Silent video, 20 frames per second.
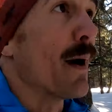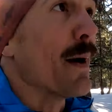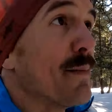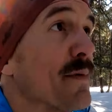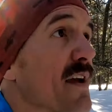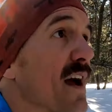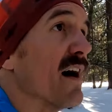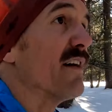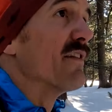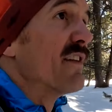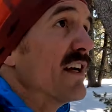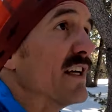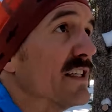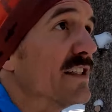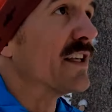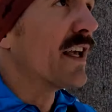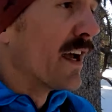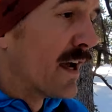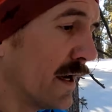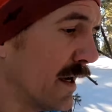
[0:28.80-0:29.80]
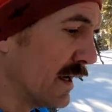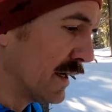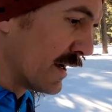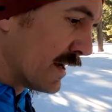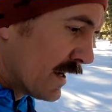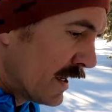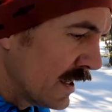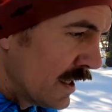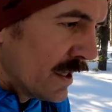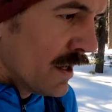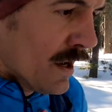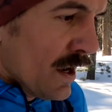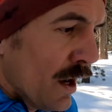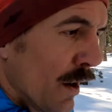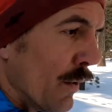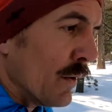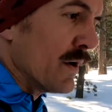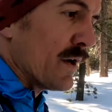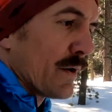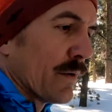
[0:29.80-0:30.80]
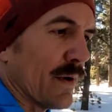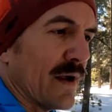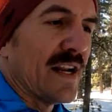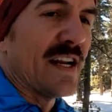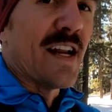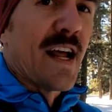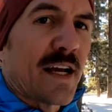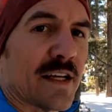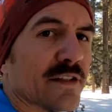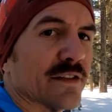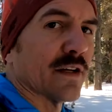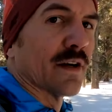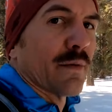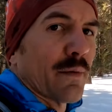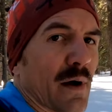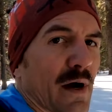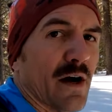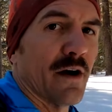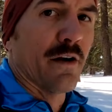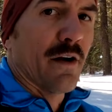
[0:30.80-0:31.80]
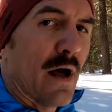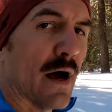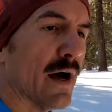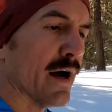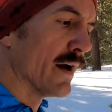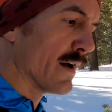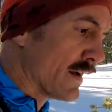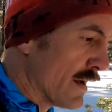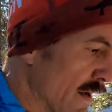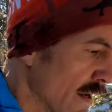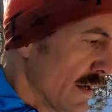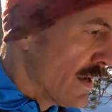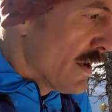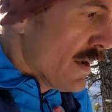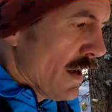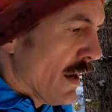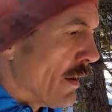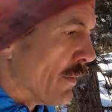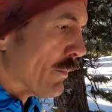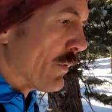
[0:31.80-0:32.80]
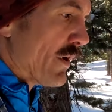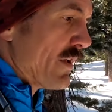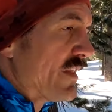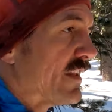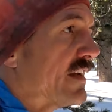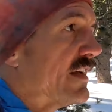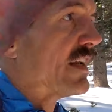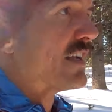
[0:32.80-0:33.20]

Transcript: might be obvious when you're running next to a road, breathing